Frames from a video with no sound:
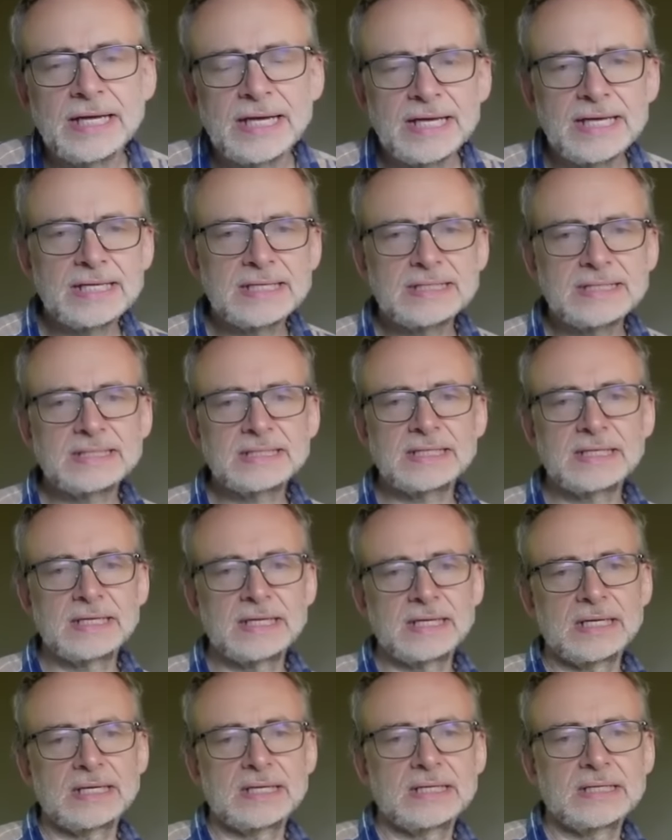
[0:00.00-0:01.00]
is
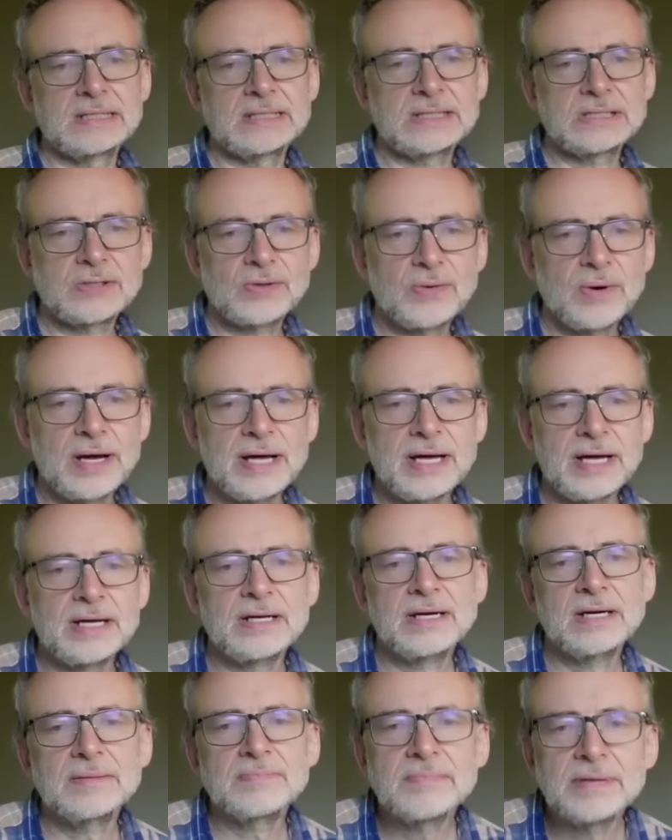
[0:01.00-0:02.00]

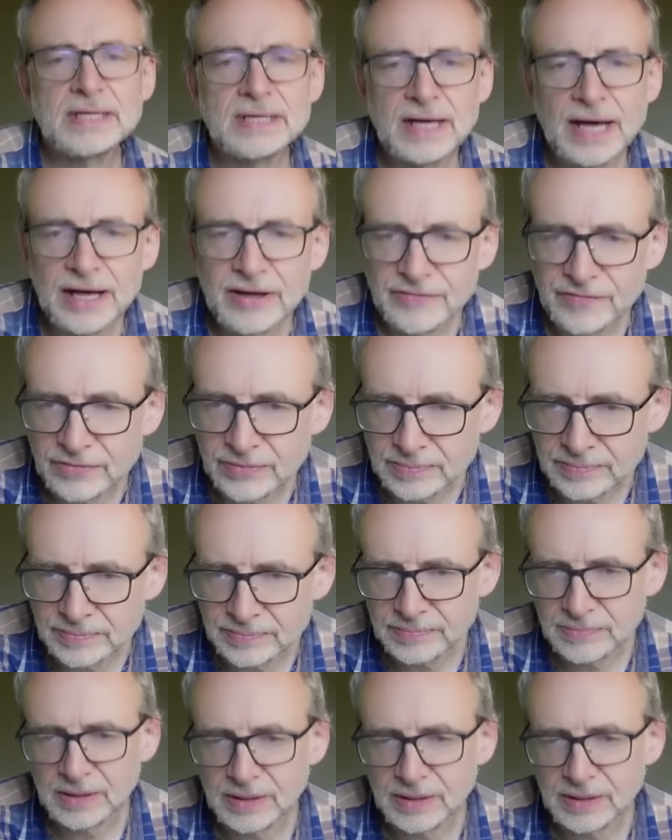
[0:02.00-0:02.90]
square her midheaven.